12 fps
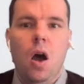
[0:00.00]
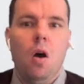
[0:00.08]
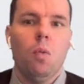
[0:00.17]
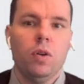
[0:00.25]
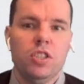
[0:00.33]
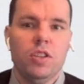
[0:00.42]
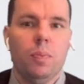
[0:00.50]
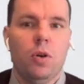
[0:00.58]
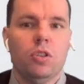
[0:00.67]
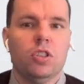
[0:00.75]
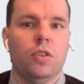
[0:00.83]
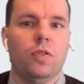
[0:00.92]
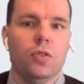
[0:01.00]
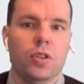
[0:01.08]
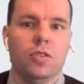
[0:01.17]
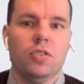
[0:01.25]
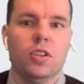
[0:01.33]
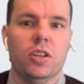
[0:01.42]
Once you've polished off all
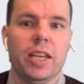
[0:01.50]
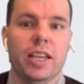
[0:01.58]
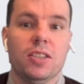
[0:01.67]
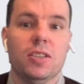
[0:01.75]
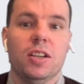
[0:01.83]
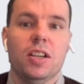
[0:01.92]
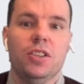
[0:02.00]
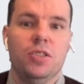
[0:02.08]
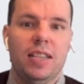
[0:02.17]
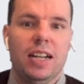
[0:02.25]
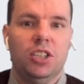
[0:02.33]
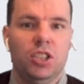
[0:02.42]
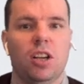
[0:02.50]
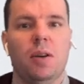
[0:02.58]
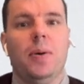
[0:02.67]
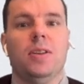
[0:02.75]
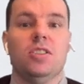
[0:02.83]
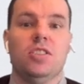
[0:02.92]
those cookies, use that sugar
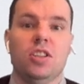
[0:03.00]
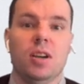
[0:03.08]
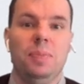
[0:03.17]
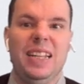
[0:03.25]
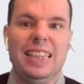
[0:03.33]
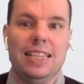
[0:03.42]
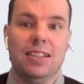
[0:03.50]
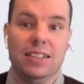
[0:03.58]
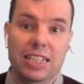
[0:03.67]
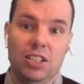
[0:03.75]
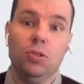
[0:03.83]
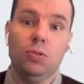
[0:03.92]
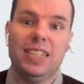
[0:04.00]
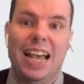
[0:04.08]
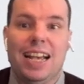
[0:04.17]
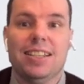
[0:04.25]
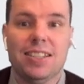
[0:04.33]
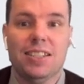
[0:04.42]
buzz to complete these additional
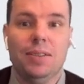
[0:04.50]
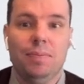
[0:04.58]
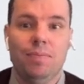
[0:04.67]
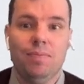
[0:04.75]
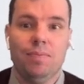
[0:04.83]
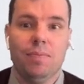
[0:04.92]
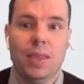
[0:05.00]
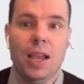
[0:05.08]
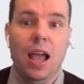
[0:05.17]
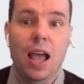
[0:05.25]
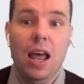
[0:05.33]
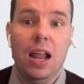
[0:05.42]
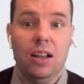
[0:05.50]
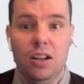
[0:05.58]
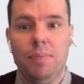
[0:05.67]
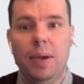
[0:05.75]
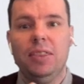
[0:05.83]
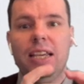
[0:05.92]
tasks. Learn
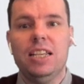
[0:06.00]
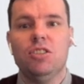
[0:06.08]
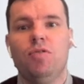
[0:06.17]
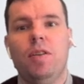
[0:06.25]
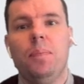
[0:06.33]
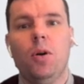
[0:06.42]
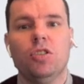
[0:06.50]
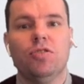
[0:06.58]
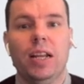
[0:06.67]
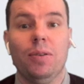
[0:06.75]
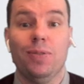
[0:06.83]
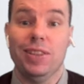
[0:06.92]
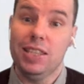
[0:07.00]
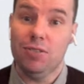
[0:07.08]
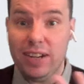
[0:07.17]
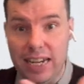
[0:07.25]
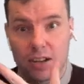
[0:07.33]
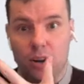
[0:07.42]
about the history of pottery with this
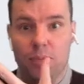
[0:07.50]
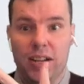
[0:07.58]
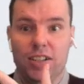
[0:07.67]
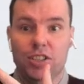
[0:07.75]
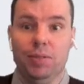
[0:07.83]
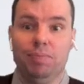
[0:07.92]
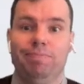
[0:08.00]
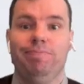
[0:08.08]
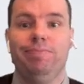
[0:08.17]
reading comprehension.